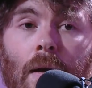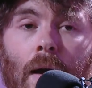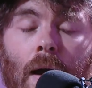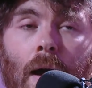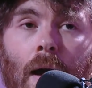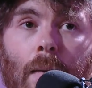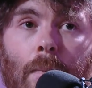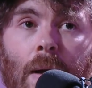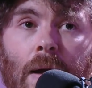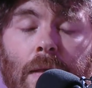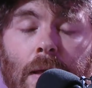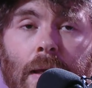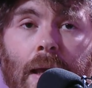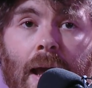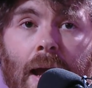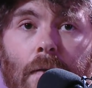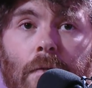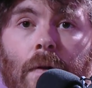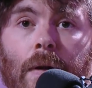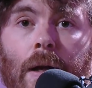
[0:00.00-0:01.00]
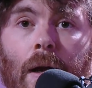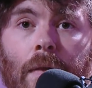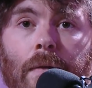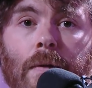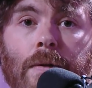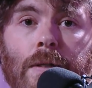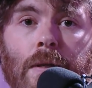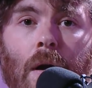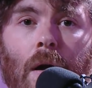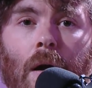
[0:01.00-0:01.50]
I think every
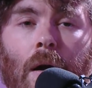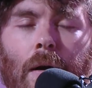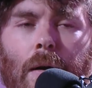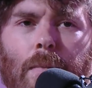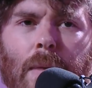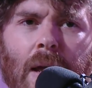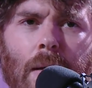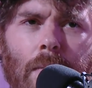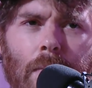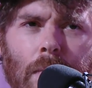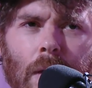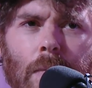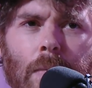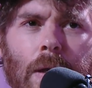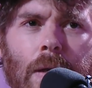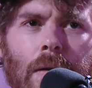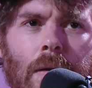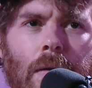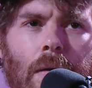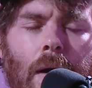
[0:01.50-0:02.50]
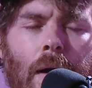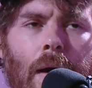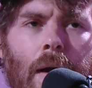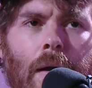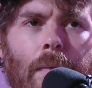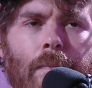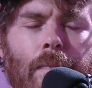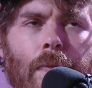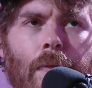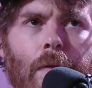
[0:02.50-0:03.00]
other song, and maybe
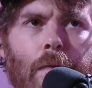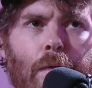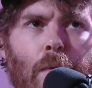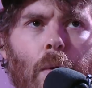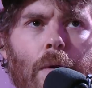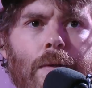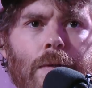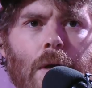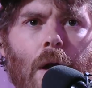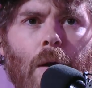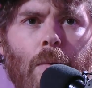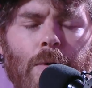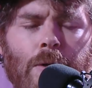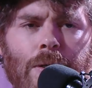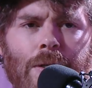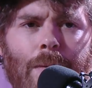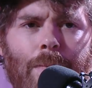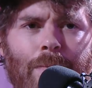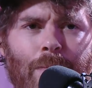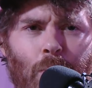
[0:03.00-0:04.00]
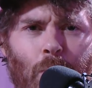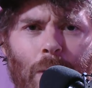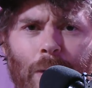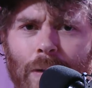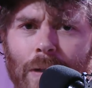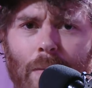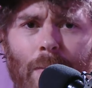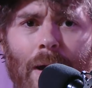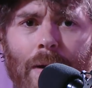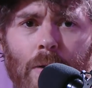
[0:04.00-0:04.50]
the fourth song, which is
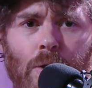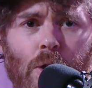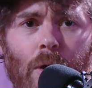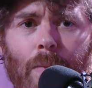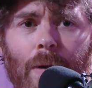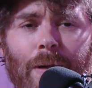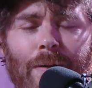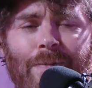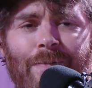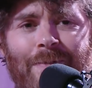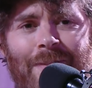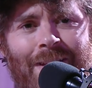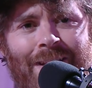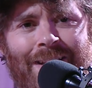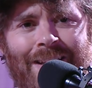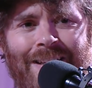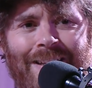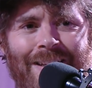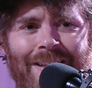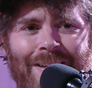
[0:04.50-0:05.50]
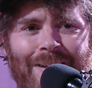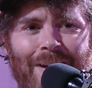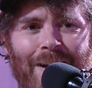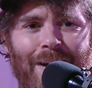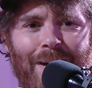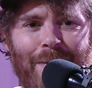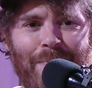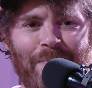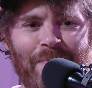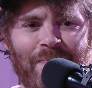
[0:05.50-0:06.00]
weirdly about a German
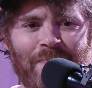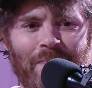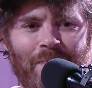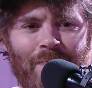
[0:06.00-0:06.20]
travel